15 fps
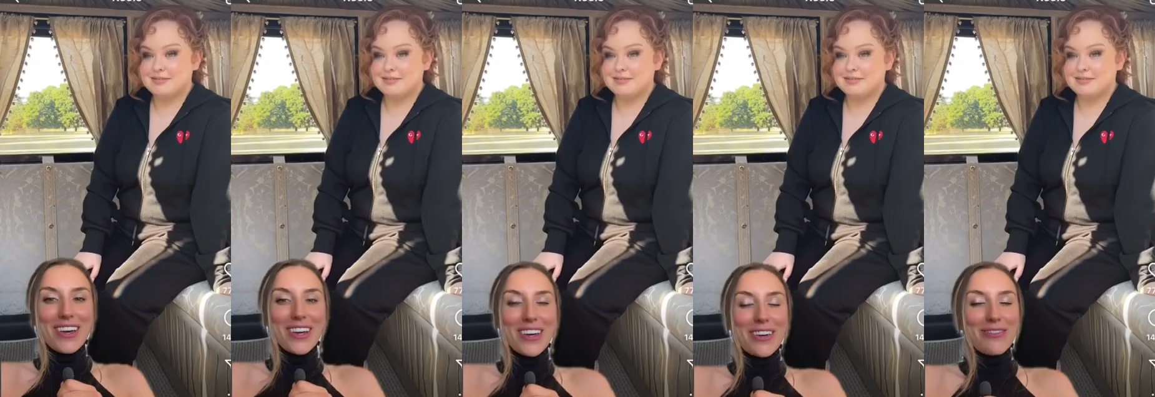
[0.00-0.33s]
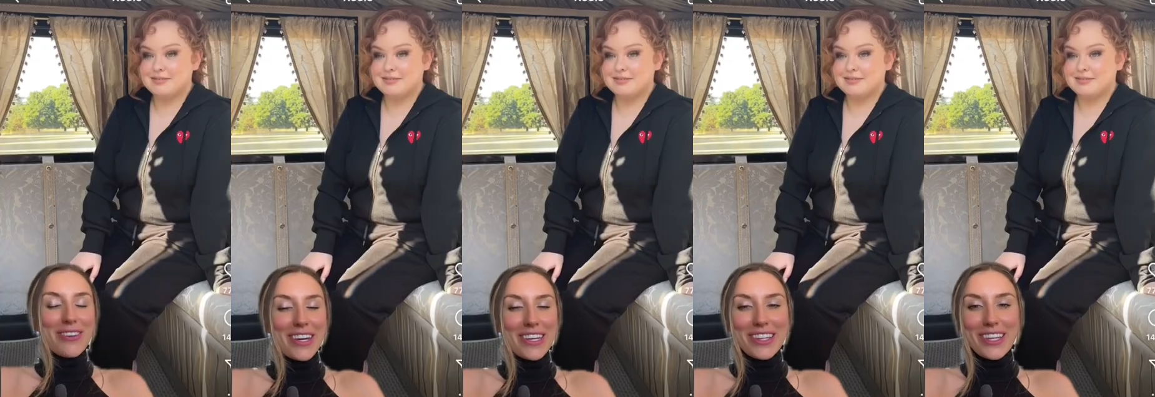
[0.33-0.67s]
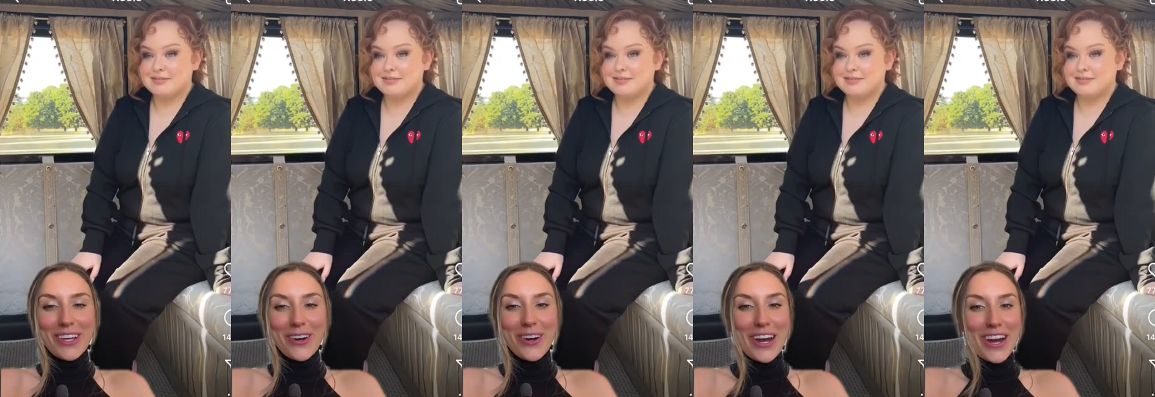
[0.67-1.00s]
Speaker 1: Finally,
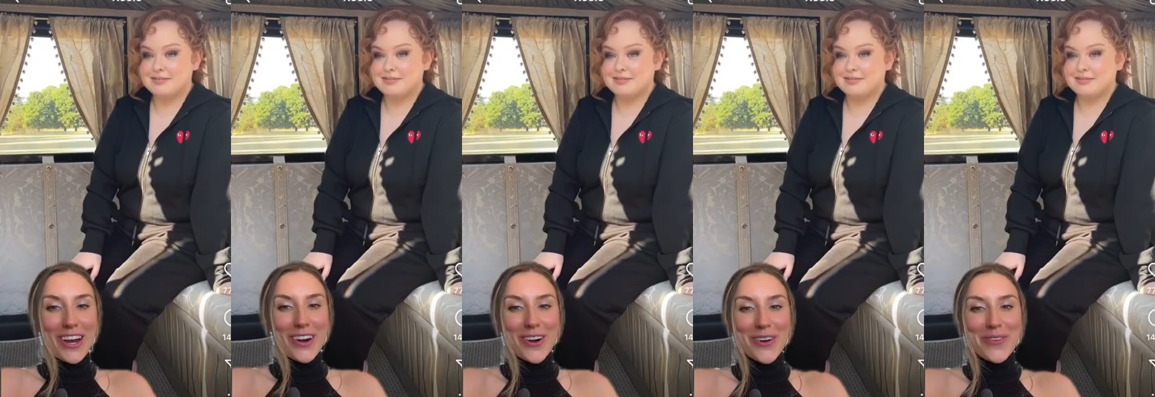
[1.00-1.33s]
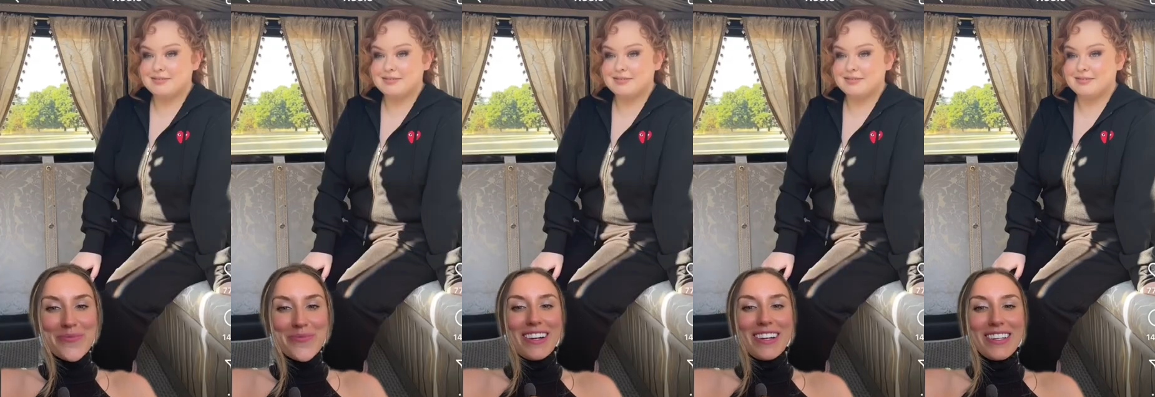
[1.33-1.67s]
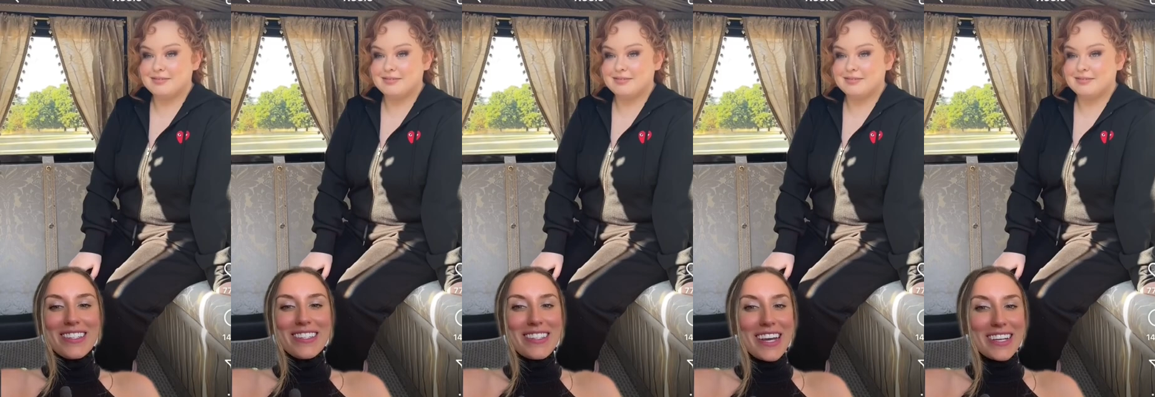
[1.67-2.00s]
her hair,
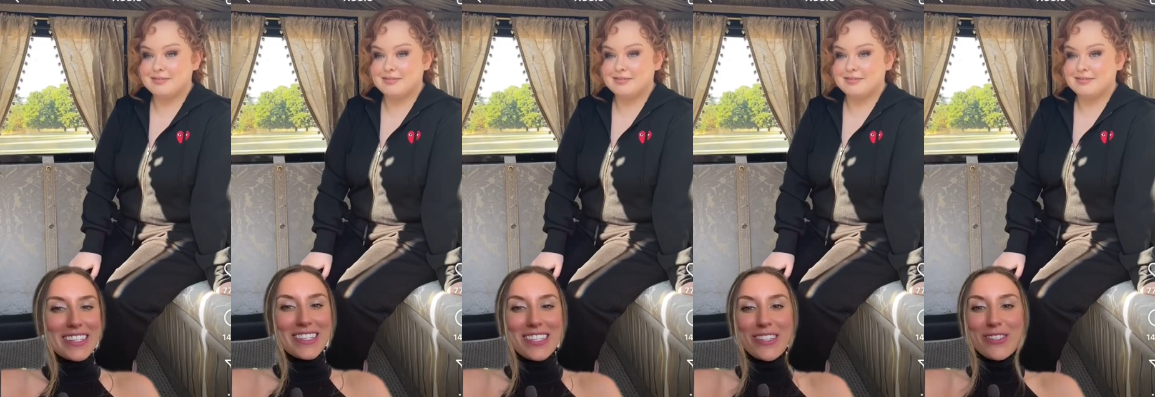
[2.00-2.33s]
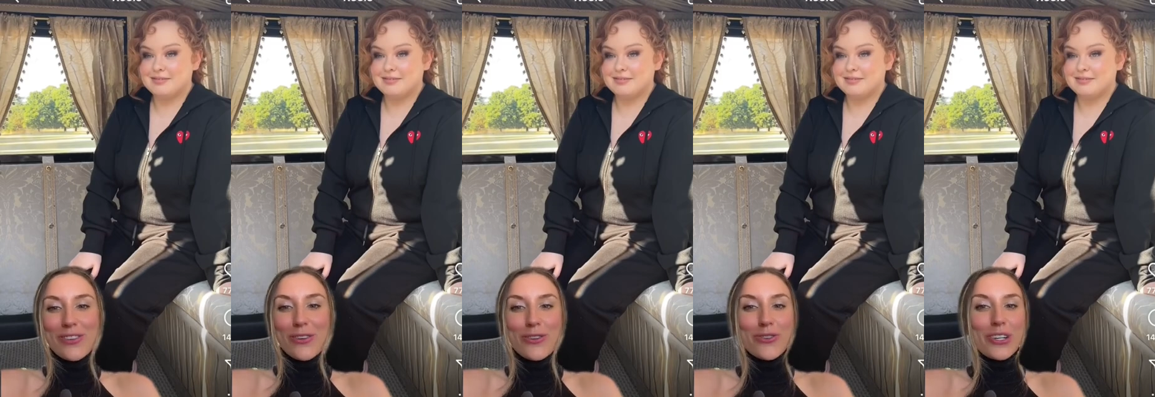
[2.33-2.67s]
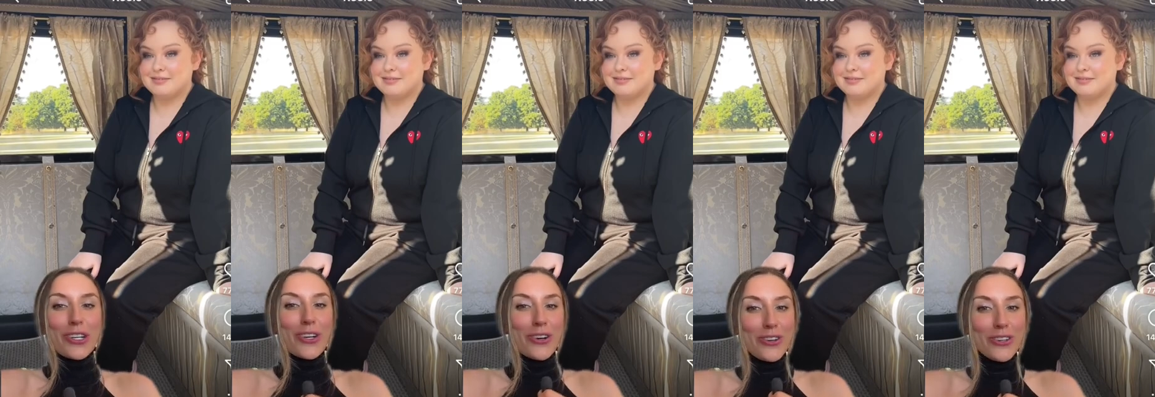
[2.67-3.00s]
sexy, sultry,
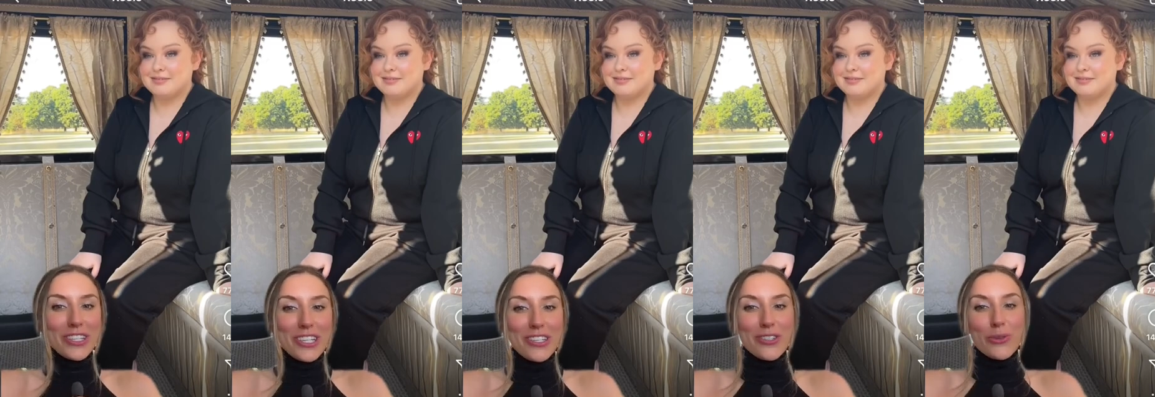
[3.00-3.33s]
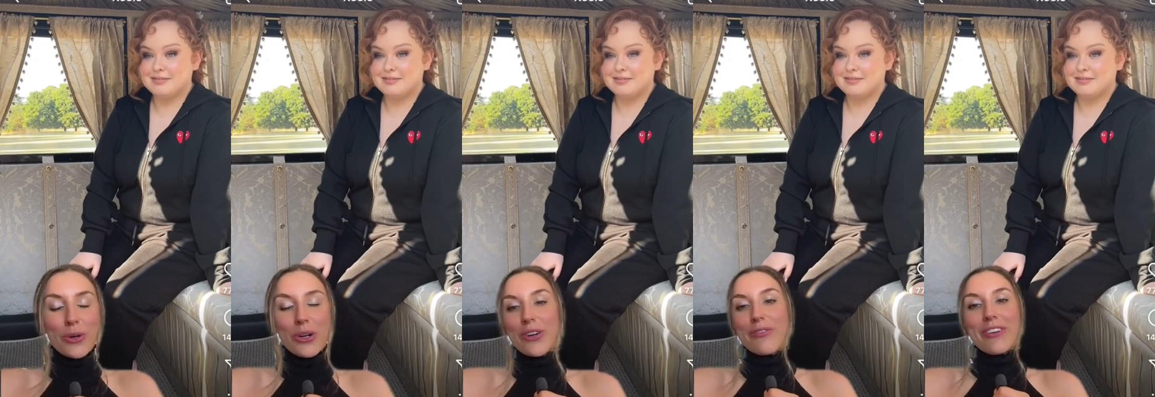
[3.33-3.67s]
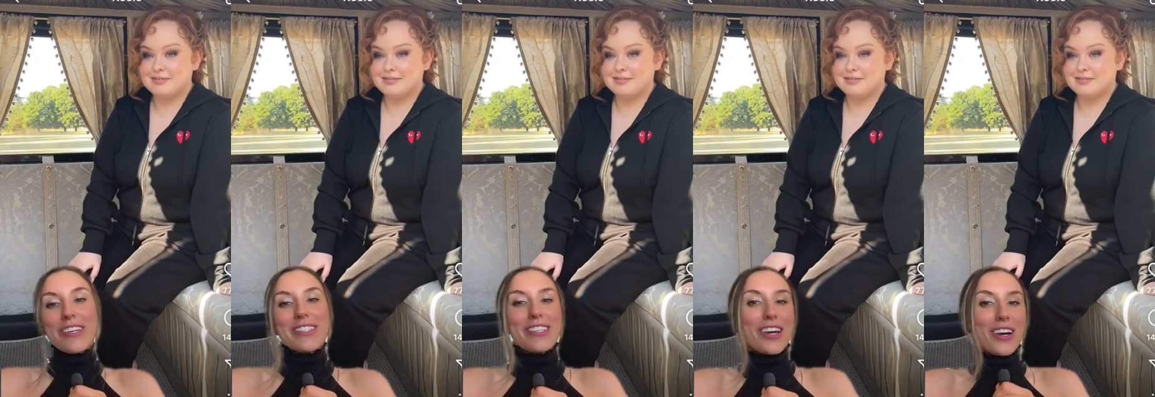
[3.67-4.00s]
curled in toward her
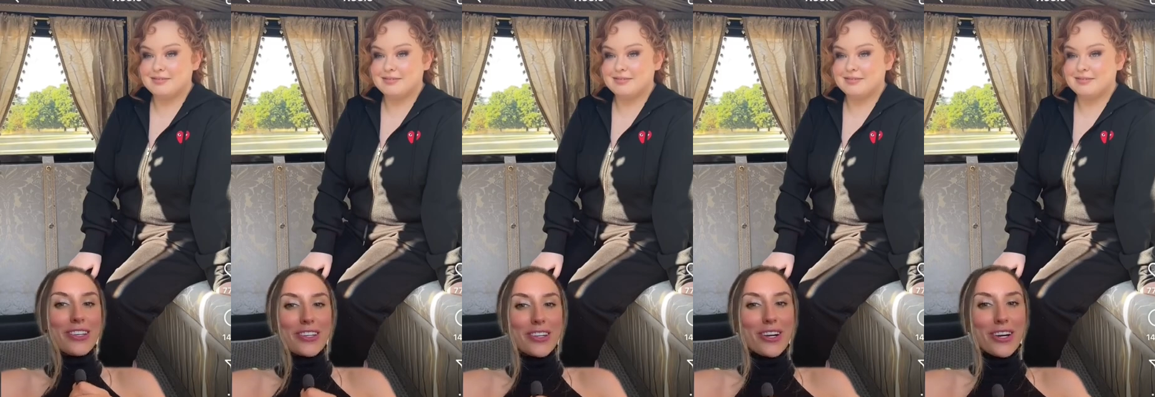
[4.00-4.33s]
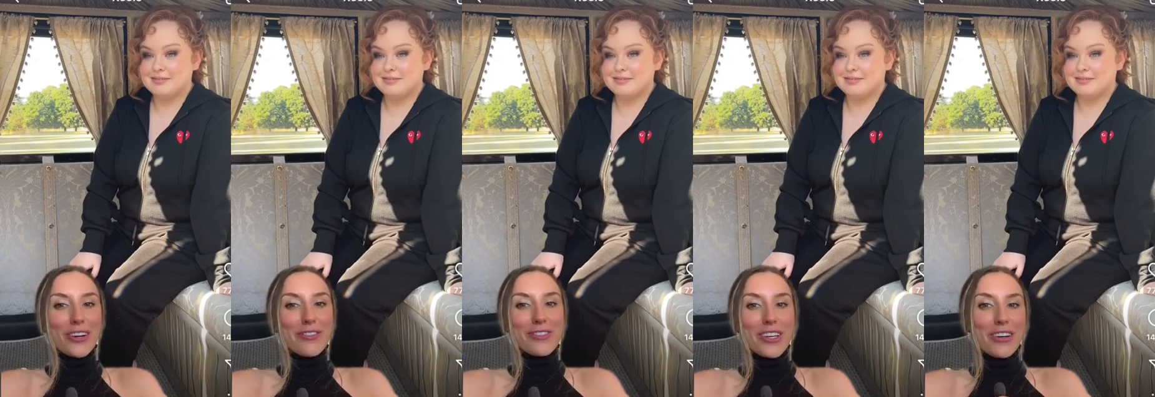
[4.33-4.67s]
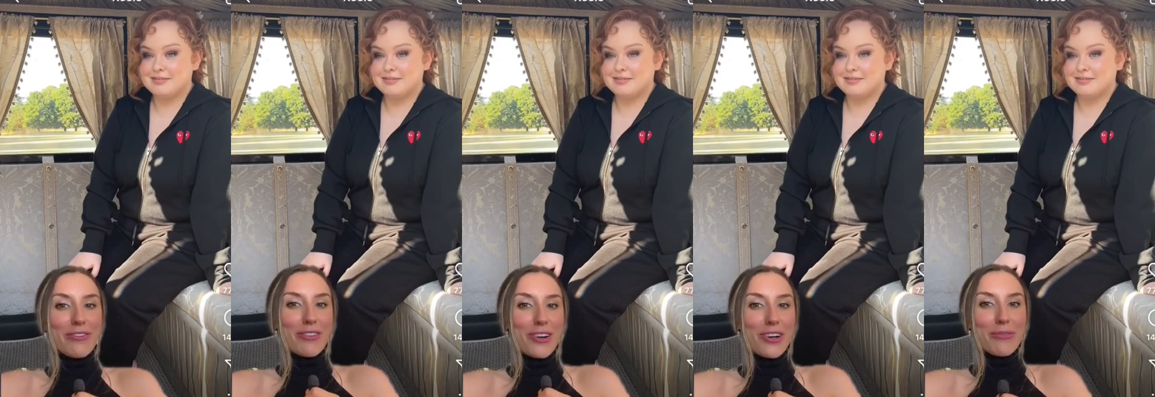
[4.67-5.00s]
face to hug the curves of
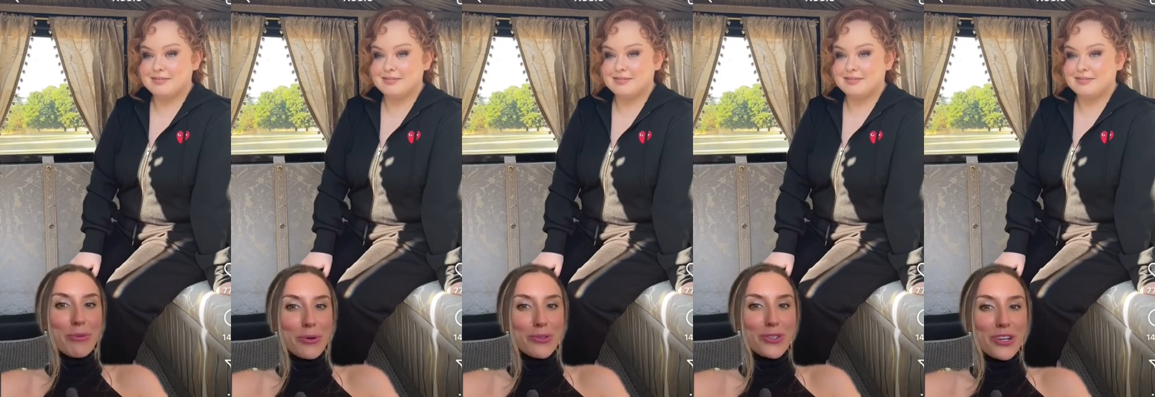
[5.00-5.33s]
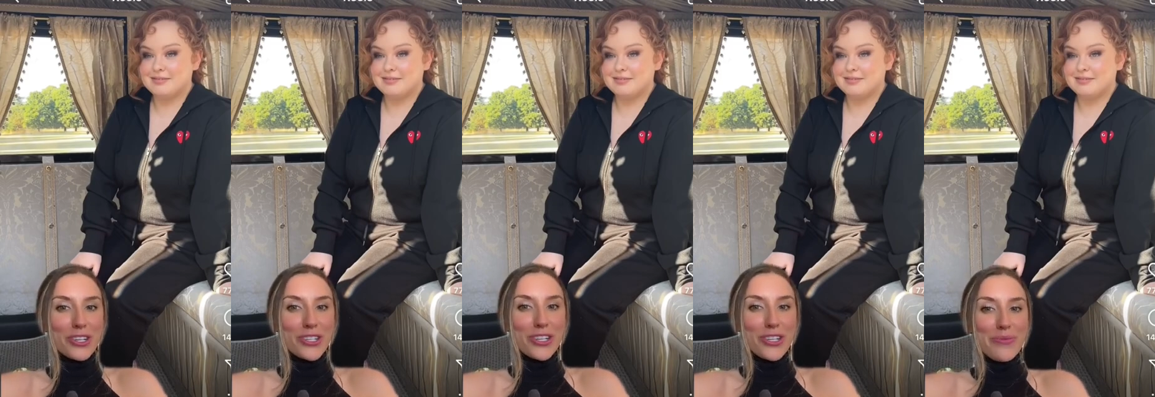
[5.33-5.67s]
her bone structure,